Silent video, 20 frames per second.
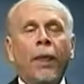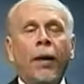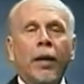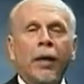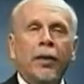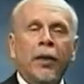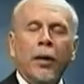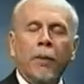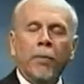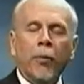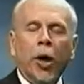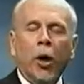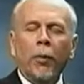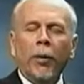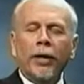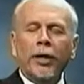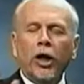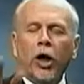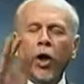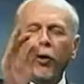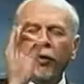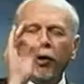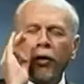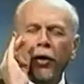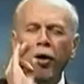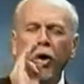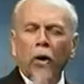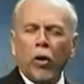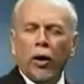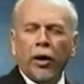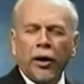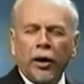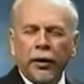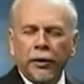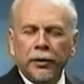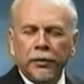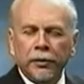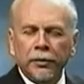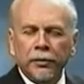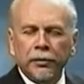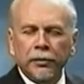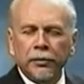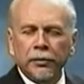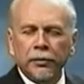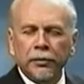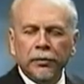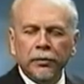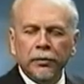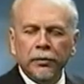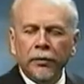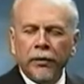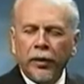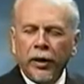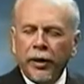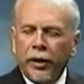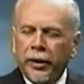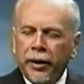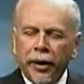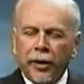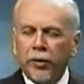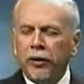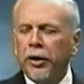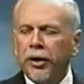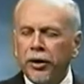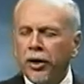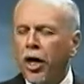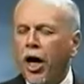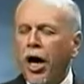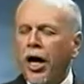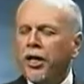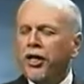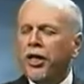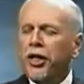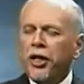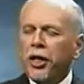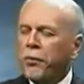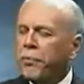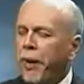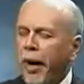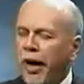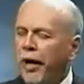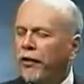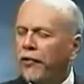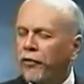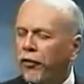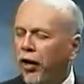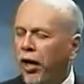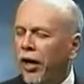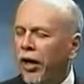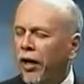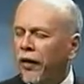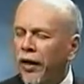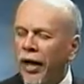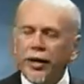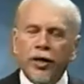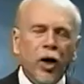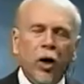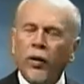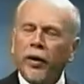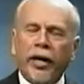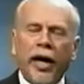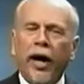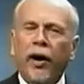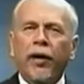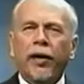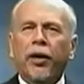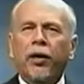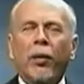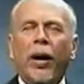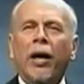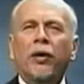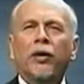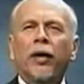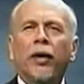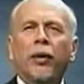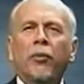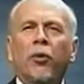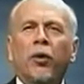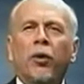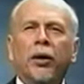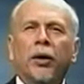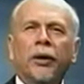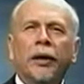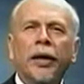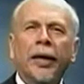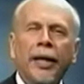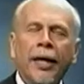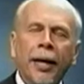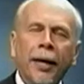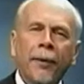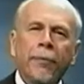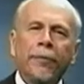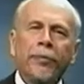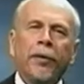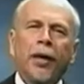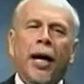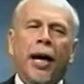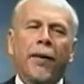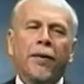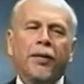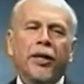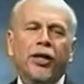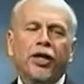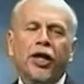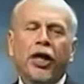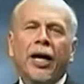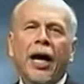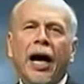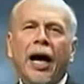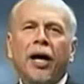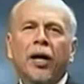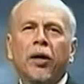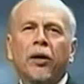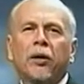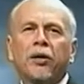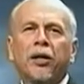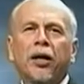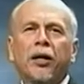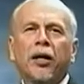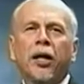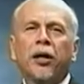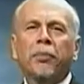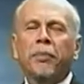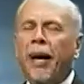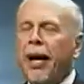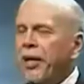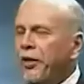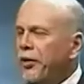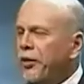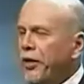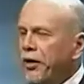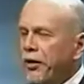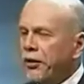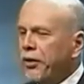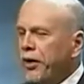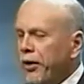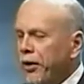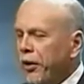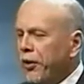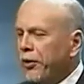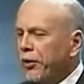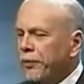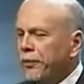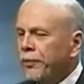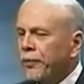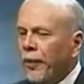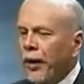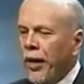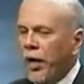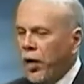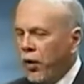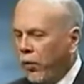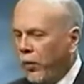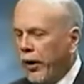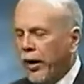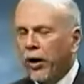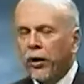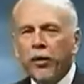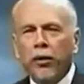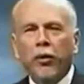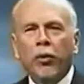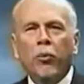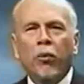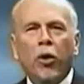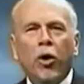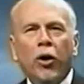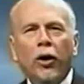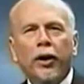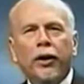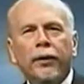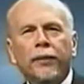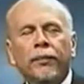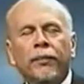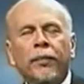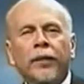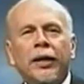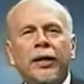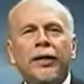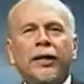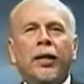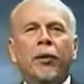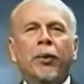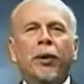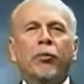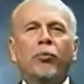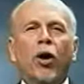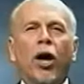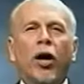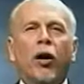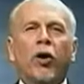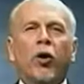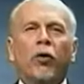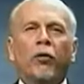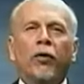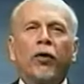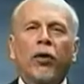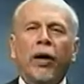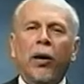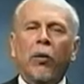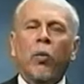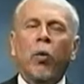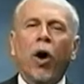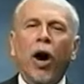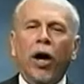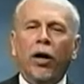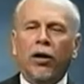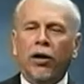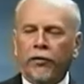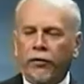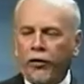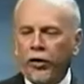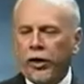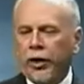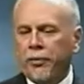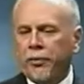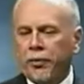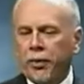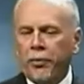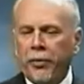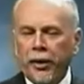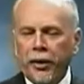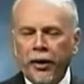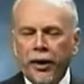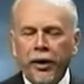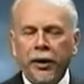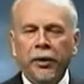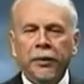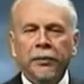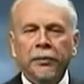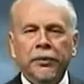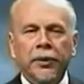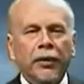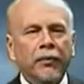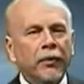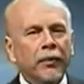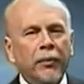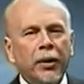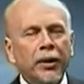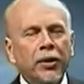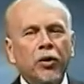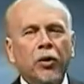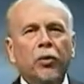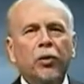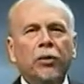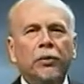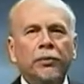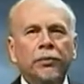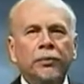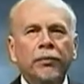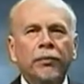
The moment you go through the door, guilt is gone. Jesus paid for all of that. Don't carry it around anymore. I was in Chicago as a young pastor years ago. We had a little boy. Someone brought over a walker for him to be in, 7 months old.